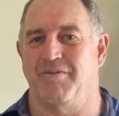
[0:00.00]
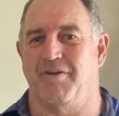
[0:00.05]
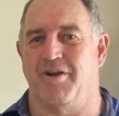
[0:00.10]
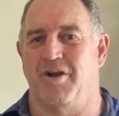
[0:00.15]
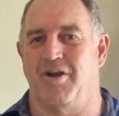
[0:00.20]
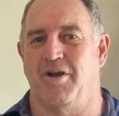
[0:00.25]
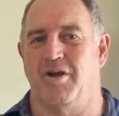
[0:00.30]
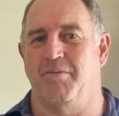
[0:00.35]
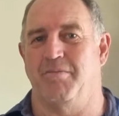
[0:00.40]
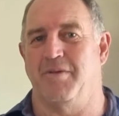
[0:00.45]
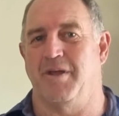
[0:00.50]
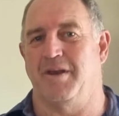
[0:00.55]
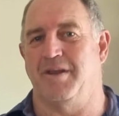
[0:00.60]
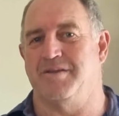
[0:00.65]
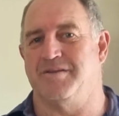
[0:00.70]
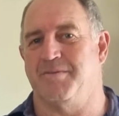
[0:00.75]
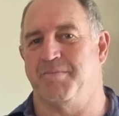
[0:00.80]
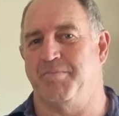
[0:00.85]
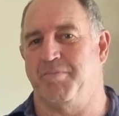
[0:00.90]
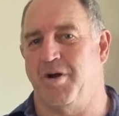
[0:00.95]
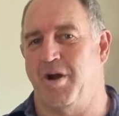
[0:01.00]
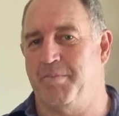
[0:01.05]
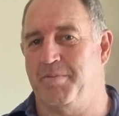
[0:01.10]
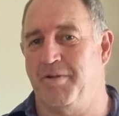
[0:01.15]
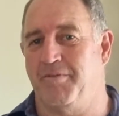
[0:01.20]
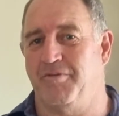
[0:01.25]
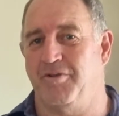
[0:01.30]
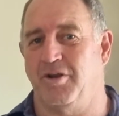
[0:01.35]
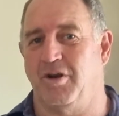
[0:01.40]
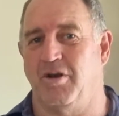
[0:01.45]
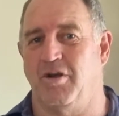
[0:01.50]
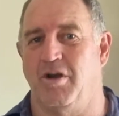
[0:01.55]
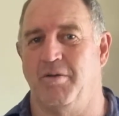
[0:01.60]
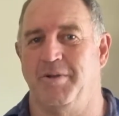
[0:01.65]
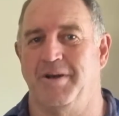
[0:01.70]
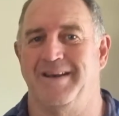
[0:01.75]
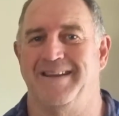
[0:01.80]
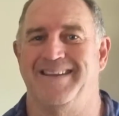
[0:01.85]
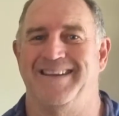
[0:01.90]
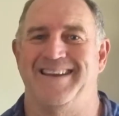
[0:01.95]
of a home that is appropriate for
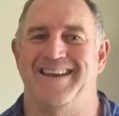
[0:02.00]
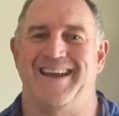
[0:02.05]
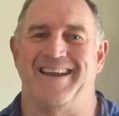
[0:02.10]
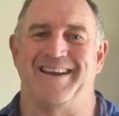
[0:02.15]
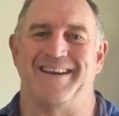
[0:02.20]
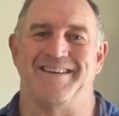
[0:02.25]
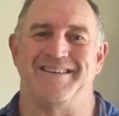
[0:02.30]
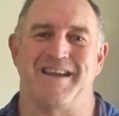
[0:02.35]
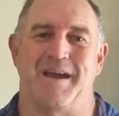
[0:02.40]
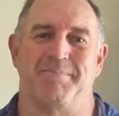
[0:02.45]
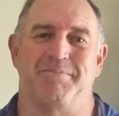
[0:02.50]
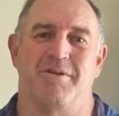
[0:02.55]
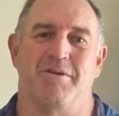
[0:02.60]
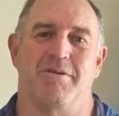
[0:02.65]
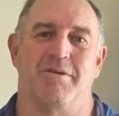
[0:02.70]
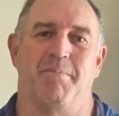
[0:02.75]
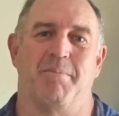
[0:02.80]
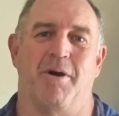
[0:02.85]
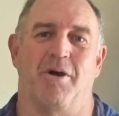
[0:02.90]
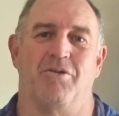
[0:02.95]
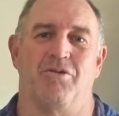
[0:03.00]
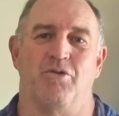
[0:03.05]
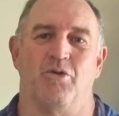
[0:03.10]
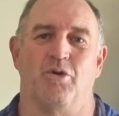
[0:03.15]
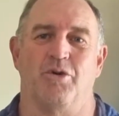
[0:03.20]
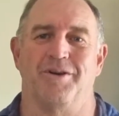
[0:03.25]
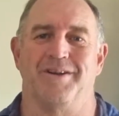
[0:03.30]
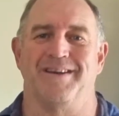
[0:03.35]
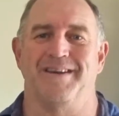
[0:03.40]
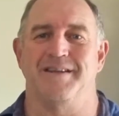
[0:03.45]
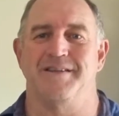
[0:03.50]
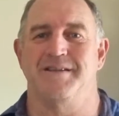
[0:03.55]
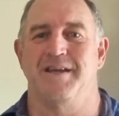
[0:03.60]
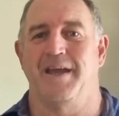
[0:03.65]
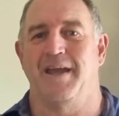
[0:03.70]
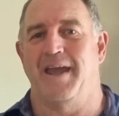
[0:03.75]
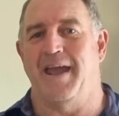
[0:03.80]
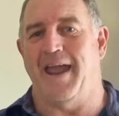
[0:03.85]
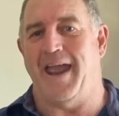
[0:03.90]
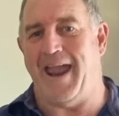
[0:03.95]
climate and adapted to both your needs
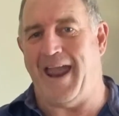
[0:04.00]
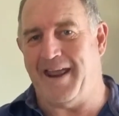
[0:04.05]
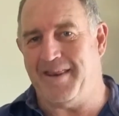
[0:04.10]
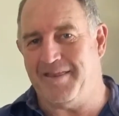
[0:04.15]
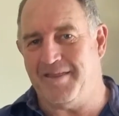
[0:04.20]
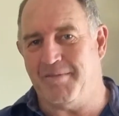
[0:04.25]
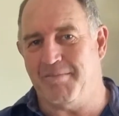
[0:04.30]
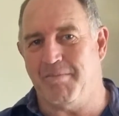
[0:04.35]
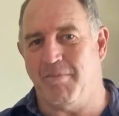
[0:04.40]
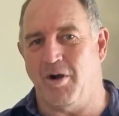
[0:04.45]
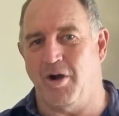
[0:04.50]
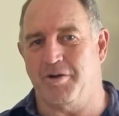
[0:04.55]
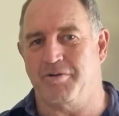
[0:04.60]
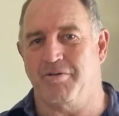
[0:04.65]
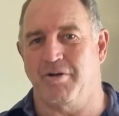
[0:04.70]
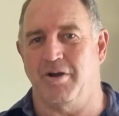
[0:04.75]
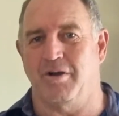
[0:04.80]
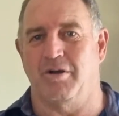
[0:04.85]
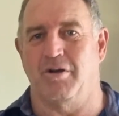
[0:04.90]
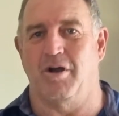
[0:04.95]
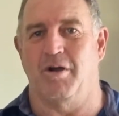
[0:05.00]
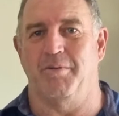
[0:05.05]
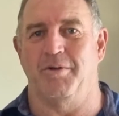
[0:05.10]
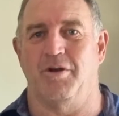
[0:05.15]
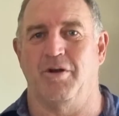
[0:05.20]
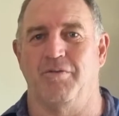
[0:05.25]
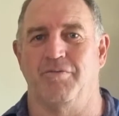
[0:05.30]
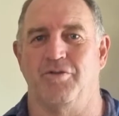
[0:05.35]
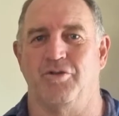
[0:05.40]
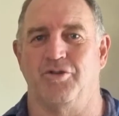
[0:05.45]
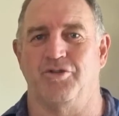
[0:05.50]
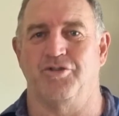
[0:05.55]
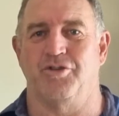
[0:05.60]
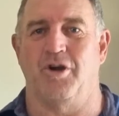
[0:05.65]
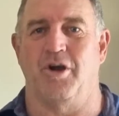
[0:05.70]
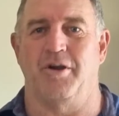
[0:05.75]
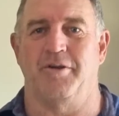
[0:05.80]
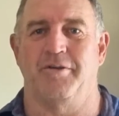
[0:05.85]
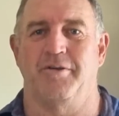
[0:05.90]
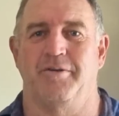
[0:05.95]
and the microclimate of your
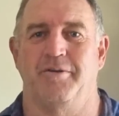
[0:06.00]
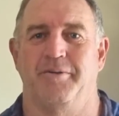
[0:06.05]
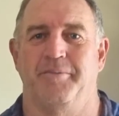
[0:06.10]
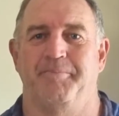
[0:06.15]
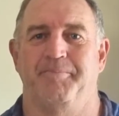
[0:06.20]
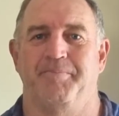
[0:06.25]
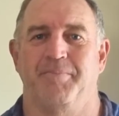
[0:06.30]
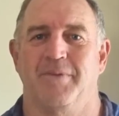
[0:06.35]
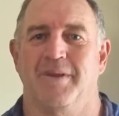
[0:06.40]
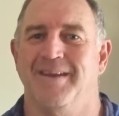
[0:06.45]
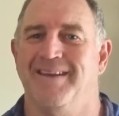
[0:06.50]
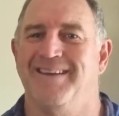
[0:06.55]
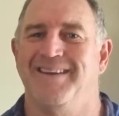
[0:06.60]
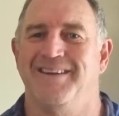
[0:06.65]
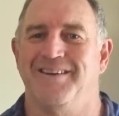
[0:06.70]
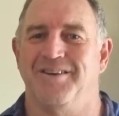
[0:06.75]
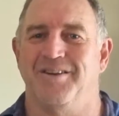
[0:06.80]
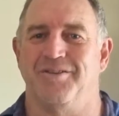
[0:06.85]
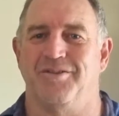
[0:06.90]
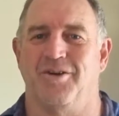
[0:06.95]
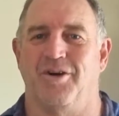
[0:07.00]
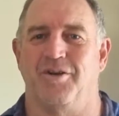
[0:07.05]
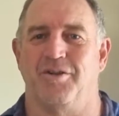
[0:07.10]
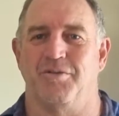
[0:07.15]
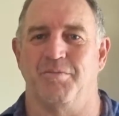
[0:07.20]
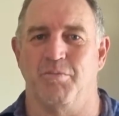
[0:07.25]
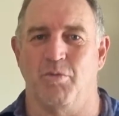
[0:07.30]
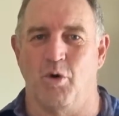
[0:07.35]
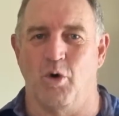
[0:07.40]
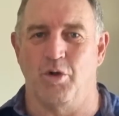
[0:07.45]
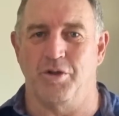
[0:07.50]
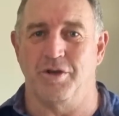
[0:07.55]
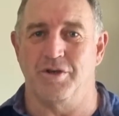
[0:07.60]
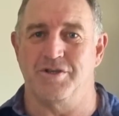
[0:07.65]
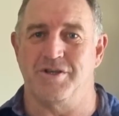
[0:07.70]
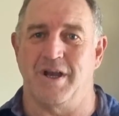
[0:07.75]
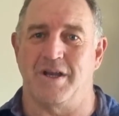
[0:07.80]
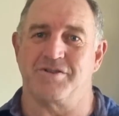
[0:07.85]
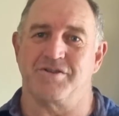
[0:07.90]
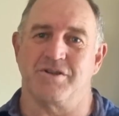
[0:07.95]
site. Design is more
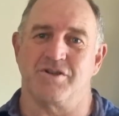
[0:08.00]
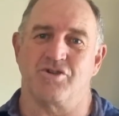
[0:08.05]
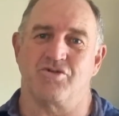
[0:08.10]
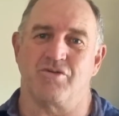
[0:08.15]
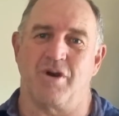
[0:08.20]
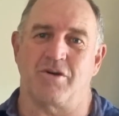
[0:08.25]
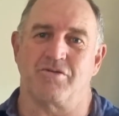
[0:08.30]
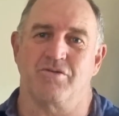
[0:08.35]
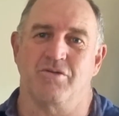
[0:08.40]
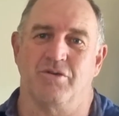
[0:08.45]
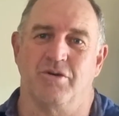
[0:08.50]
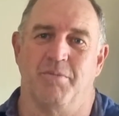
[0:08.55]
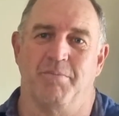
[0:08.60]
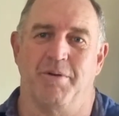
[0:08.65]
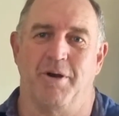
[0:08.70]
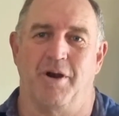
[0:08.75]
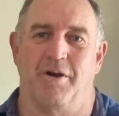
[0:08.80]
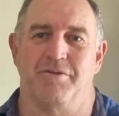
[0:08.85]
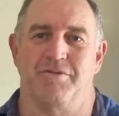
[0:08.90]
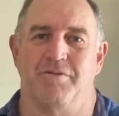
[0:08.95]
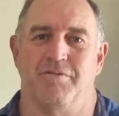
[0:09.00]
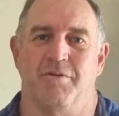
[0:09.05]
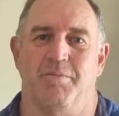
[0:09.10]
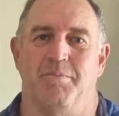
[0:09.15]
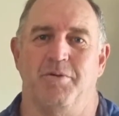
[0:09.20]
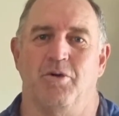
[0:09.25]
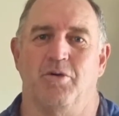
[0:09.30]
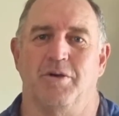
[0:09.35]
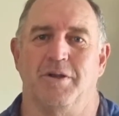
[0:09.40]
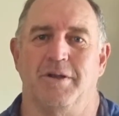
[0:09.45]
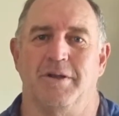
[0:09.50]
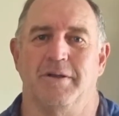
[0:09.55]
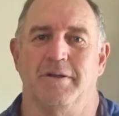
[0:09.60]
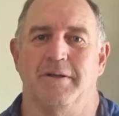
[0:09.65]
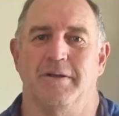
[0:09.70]
than just the structural components of the building,